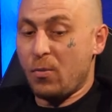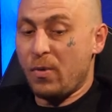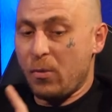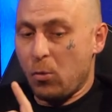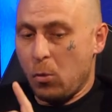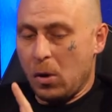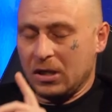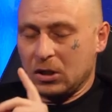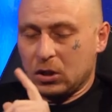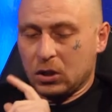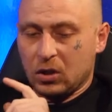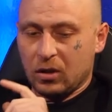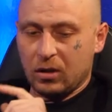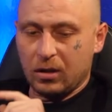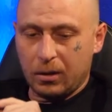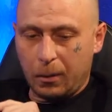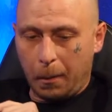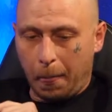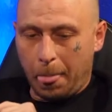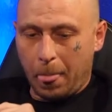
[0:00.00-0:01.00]
I remember one
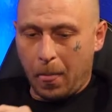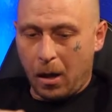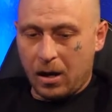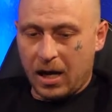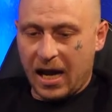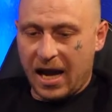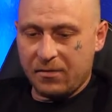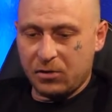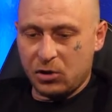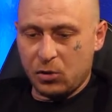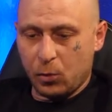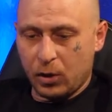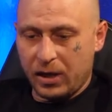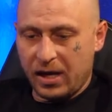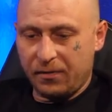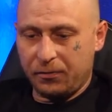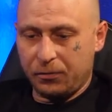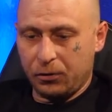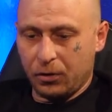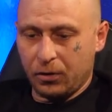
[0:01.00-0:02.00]
song I gave it to my
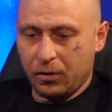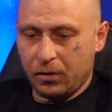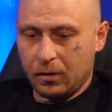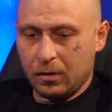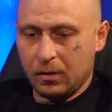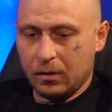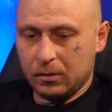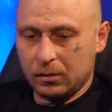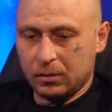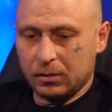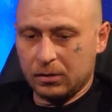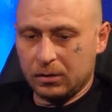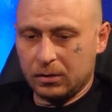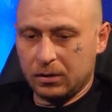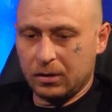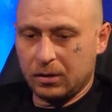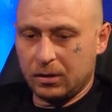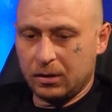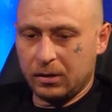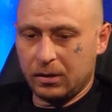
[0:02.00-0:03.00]
nephew.
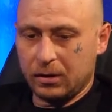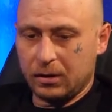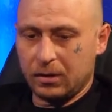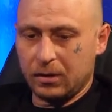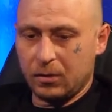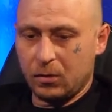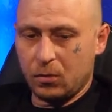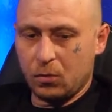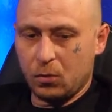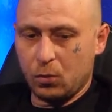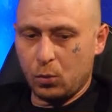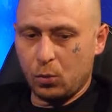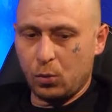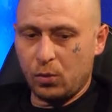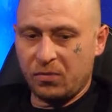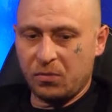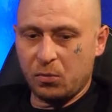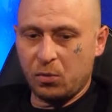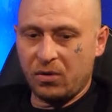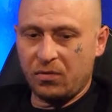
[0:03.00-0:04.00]

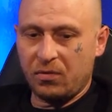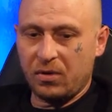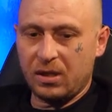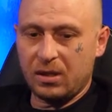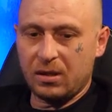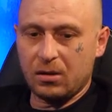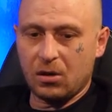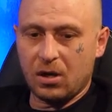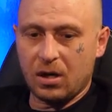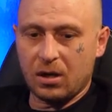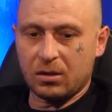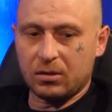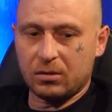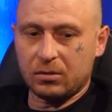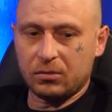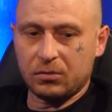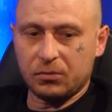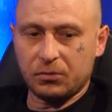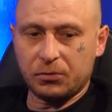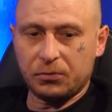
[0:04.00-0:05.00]
Within, like,
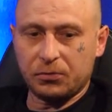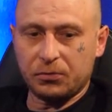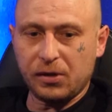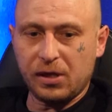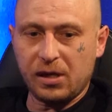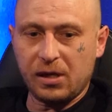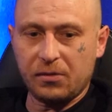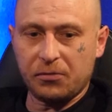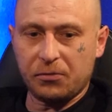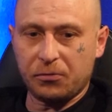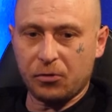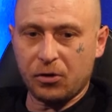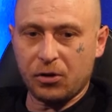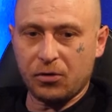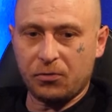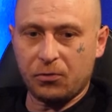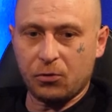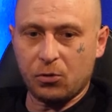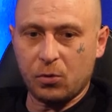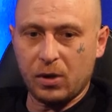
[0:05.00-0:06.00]
three
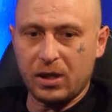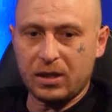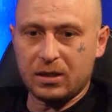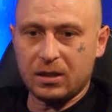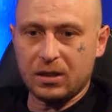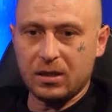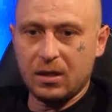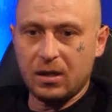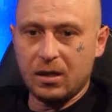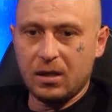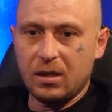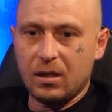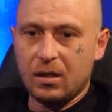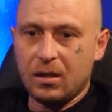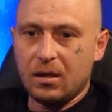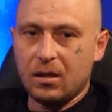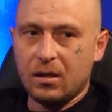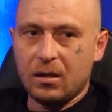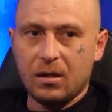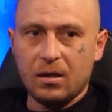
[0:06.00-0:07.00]
or four weeks,
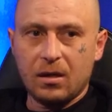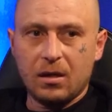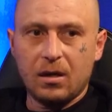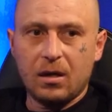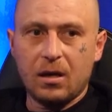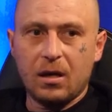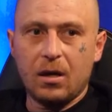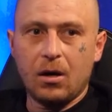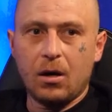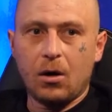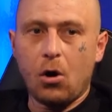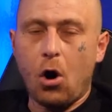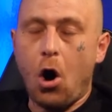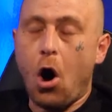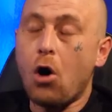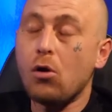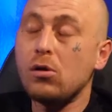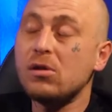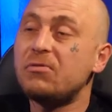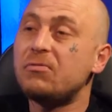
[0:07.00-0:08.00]

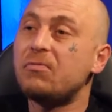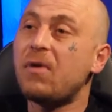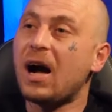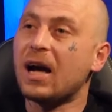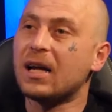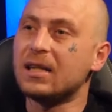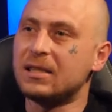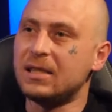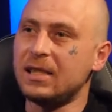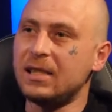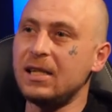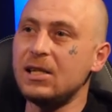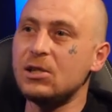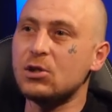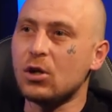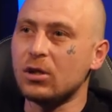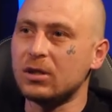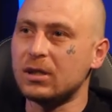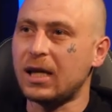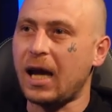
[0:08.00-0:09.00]
whole of fucking
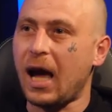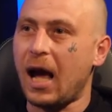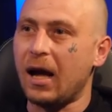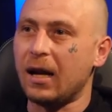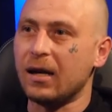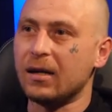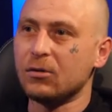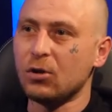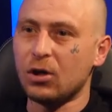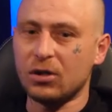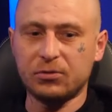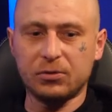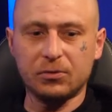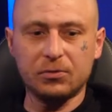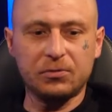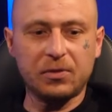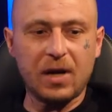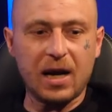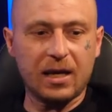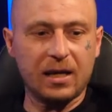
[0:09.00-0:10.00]
Sydney's got the cunt. Like,
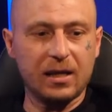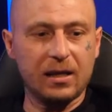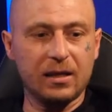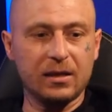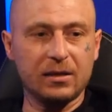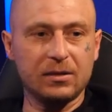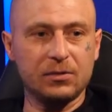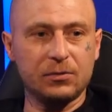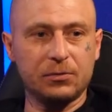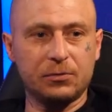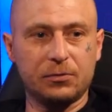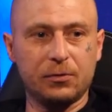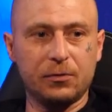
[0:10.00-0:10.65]
from fucking,